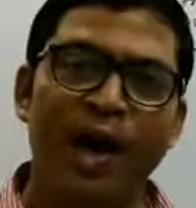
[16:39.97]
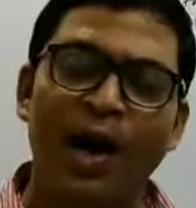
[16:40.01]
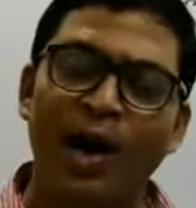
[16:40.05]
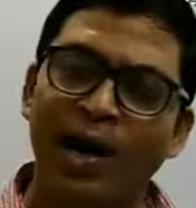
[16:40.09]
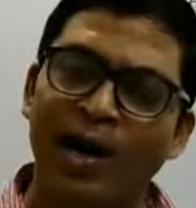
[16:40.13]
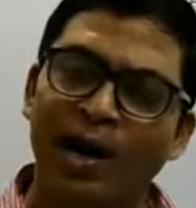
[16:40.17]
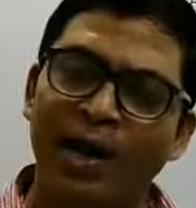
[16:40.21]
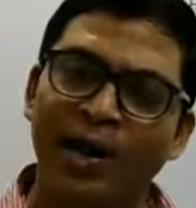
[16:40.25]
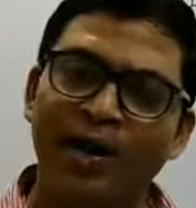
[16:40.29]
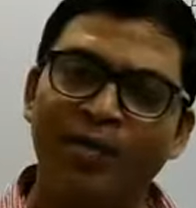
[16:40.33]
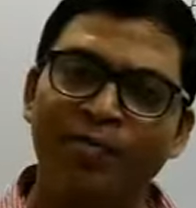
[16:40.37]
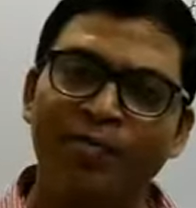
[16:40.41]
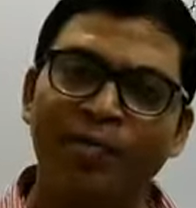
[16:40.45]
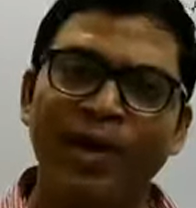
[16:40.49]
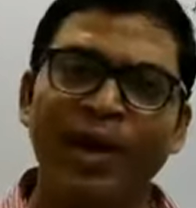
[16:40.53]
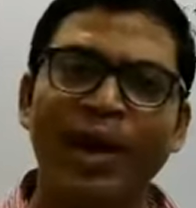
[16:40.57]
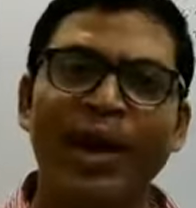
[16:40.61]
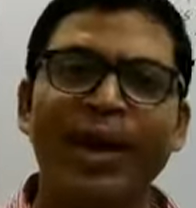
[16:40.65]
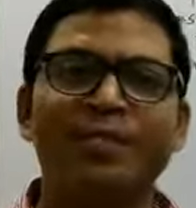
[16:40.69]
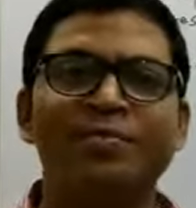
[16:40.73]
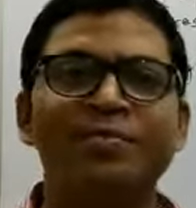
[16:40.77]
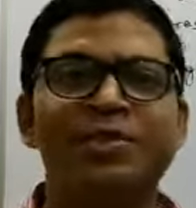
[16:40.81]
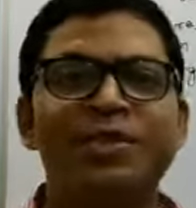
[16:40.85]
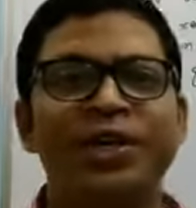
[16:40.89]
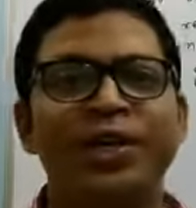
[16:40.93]
Earlier we
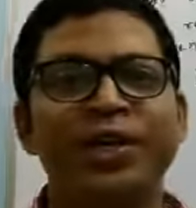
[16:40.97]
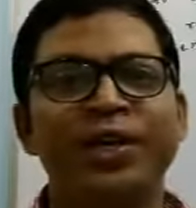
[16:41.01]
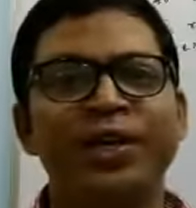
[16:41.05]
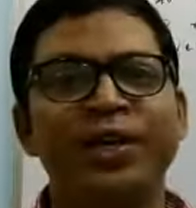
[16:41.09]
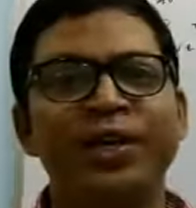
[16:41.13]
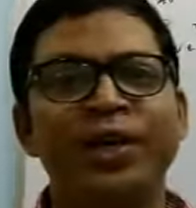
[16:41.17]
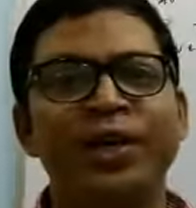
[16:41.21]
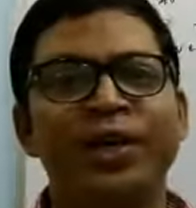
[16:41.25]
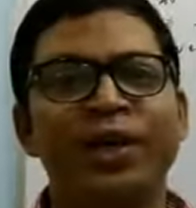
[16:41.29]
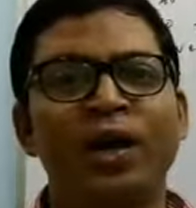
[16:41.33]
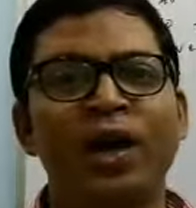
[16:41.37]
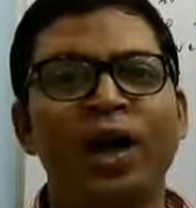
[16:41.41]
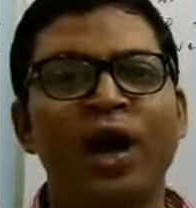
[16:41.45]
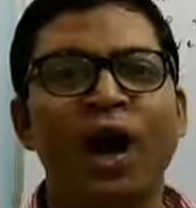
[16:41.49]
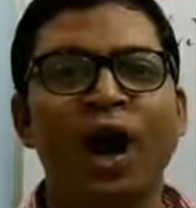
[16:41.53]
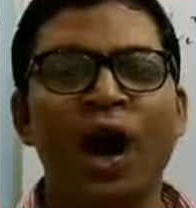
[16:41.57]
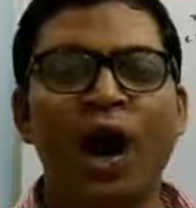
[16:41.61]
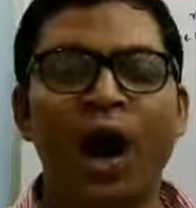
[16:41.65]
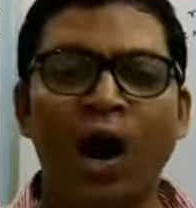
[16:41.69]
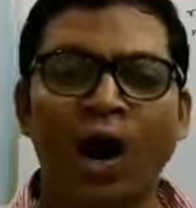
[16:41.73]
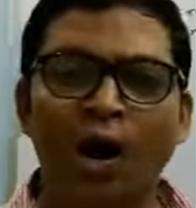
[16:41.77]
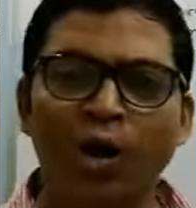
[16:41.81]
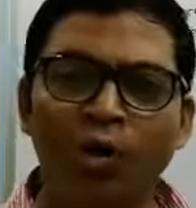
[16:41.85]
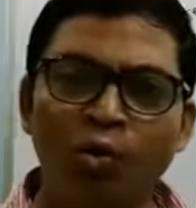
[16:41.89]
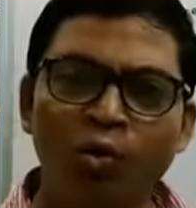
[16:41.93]
have seen
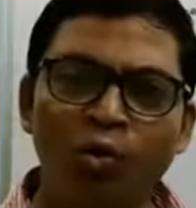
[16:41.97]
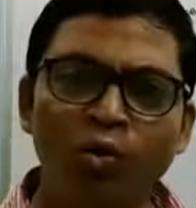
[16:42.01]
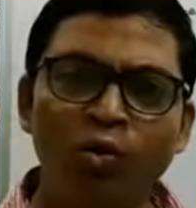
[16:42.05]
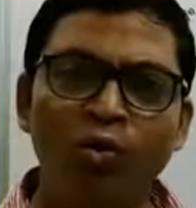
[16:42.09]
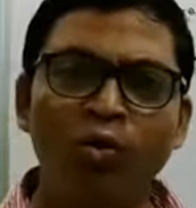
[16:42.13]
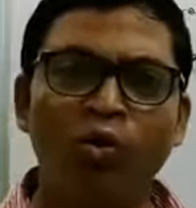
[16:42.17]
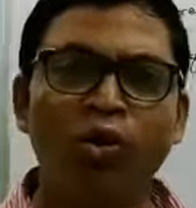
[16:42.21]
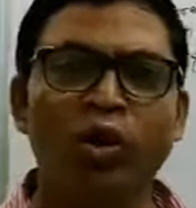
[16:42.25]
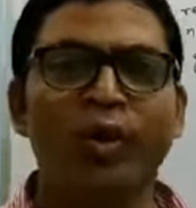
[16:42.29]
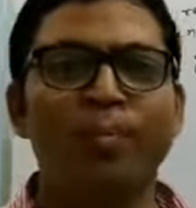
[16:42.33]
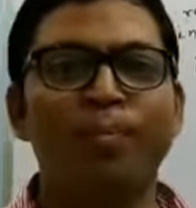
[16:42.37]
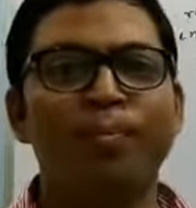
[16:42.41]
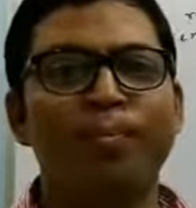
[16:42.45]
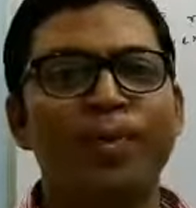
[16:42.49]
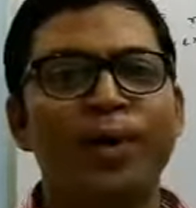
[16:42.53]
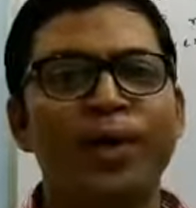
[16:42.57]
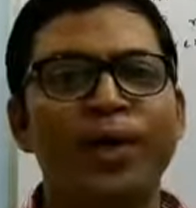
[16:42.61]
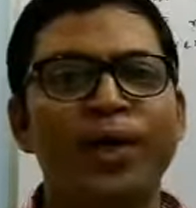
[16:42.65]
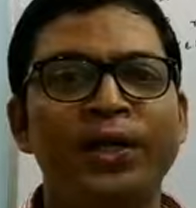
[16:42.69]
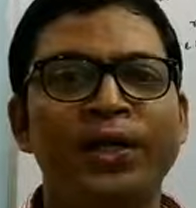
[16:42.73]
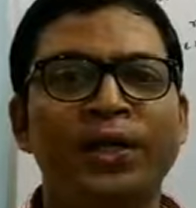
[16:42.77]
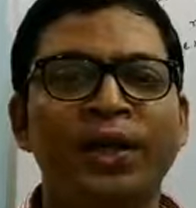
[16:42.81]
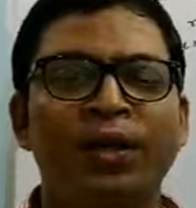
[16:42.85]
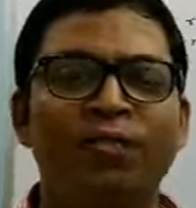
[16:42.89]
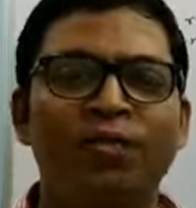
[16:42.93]
how to
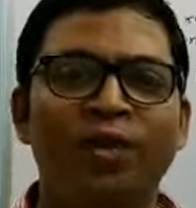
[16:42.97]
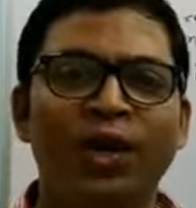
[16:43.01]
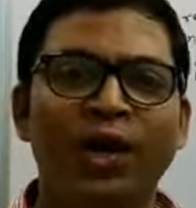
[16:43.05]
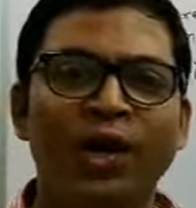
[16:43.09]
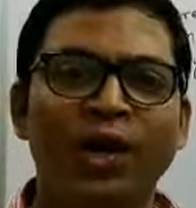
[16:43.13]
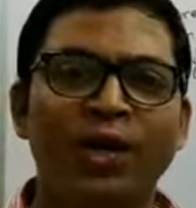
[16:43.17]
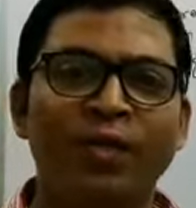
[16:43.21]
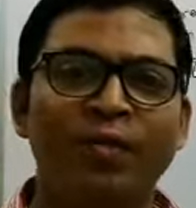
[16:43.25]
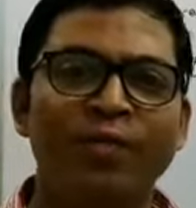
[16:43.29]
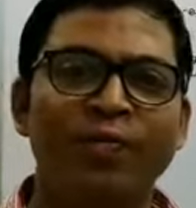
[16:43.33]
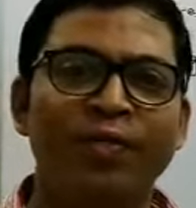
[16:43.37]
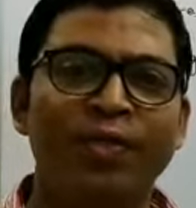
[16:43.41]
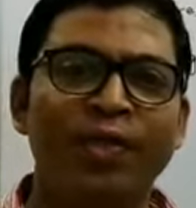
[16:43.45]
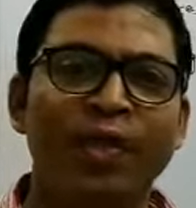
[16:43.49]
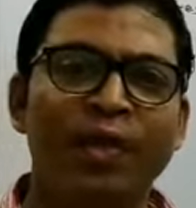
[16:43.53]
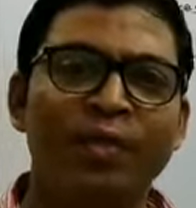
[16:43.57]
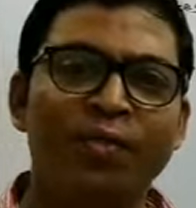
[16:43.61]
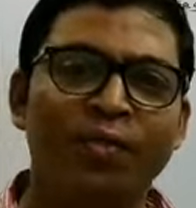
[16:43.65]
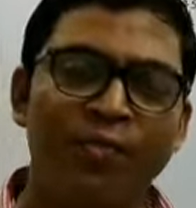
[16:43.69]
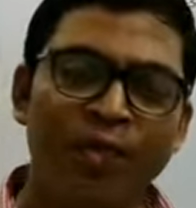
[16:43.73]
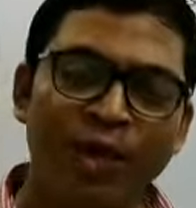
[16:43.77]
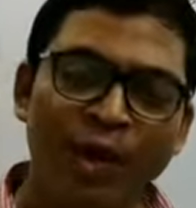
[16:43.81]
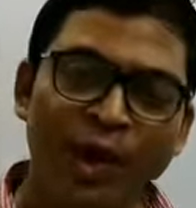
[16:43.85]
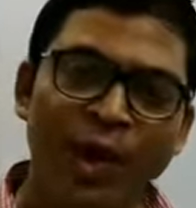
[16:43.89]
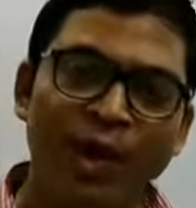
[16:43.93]
complete the work.
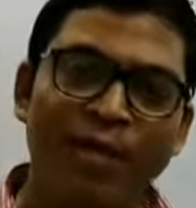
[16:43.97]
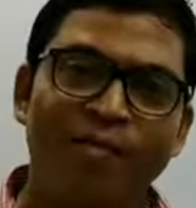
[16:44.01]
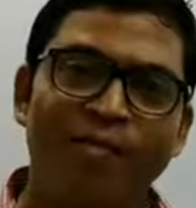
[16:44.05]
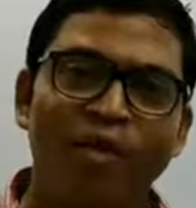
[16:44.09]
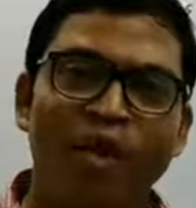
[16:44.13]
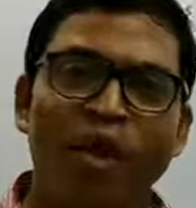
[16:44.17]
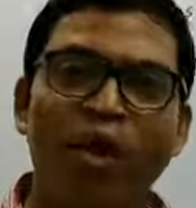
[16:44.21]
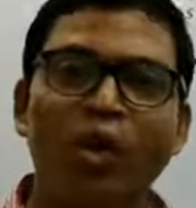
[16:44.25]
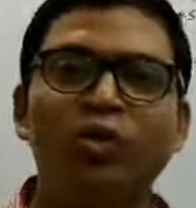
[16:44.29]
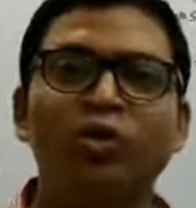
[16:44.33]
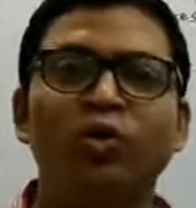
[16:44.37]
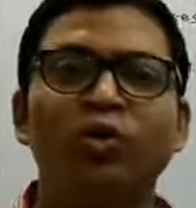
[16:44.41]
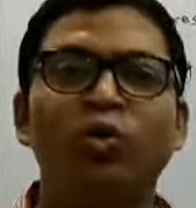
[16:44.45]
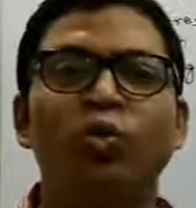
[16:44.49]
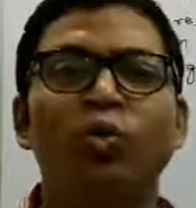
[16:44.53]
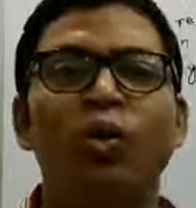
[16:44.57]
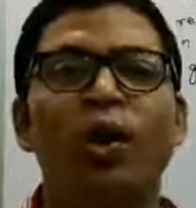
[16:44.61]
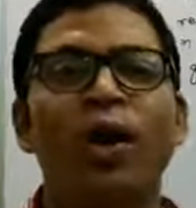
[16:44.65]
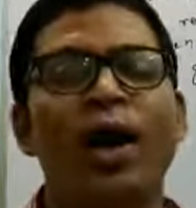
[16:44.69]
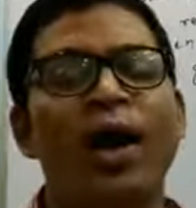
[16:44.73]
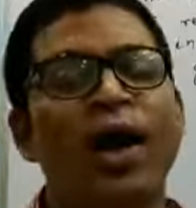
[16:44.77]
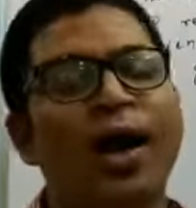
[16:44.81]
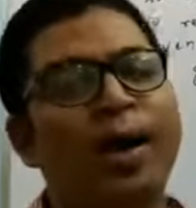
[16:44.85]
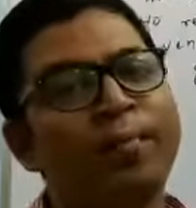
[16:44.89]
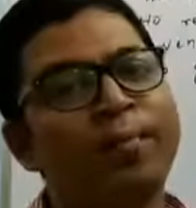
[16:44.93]
We have gone
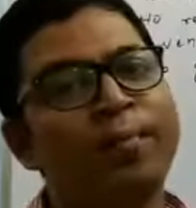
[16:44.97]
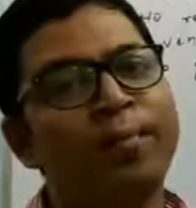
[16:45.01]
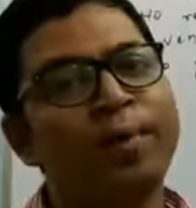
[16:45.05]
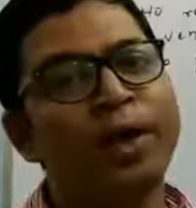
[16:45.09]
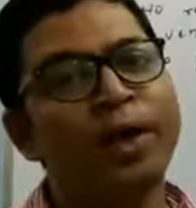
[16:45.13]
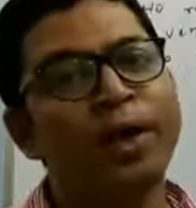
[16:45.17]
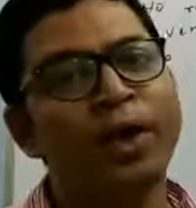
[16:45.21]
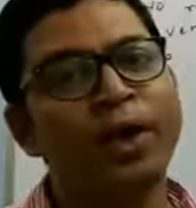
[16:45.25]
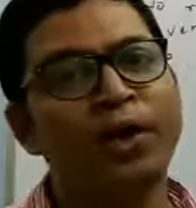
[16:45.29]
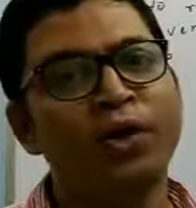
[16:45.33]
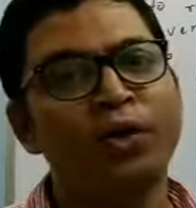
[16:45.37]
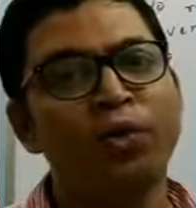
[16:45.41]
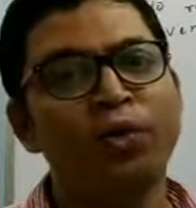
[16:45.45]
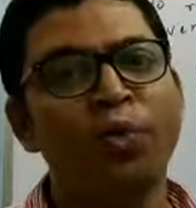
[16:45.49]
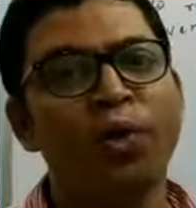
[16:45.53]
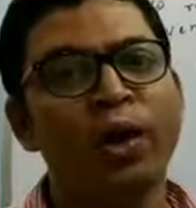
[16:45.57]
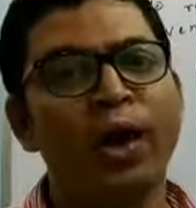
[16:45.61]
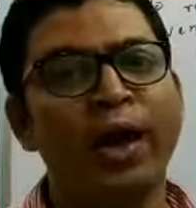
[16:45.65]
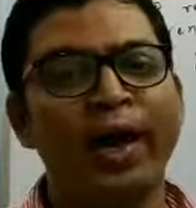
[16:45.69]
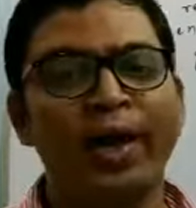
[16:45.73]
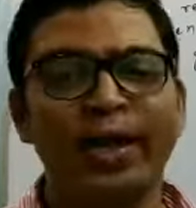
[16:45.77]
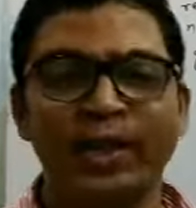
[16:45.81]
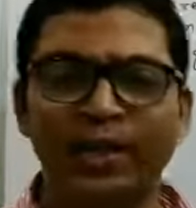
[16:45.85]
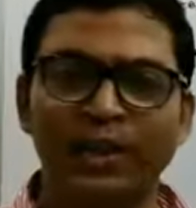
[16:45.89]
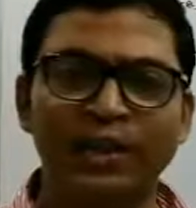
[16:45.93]
through M
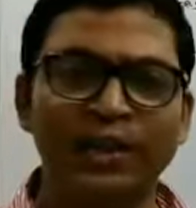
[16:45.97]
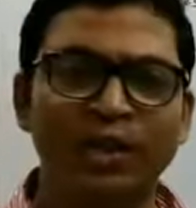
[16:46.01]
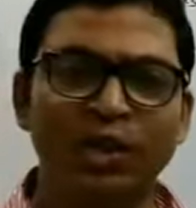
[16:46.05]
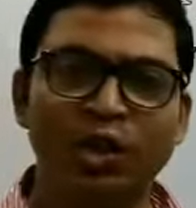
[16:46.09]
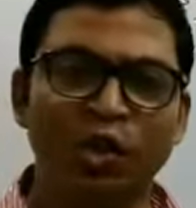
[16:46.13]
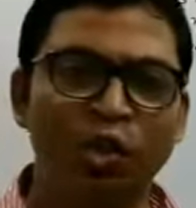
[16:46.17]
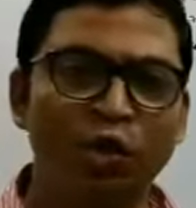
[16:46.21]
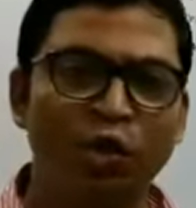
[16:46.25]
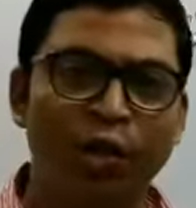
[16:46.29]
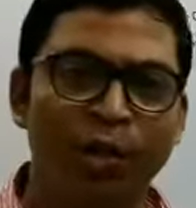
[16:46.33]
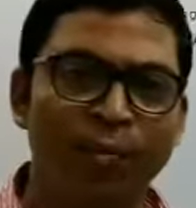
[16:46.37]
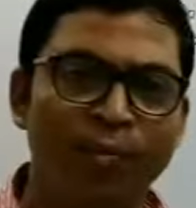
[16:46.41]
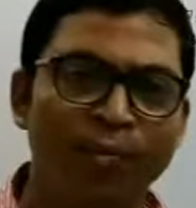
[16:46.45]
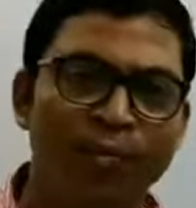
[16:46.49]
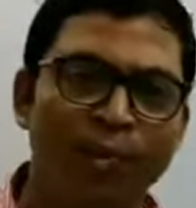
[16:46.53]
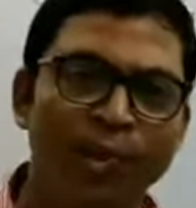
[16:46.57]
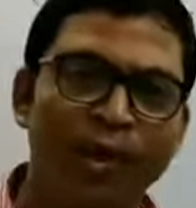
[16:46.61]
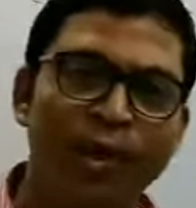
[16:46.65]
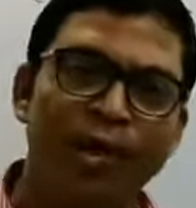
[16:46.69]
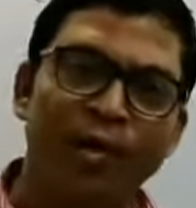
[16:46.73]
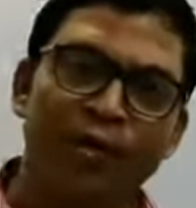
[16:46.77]
into N theorem.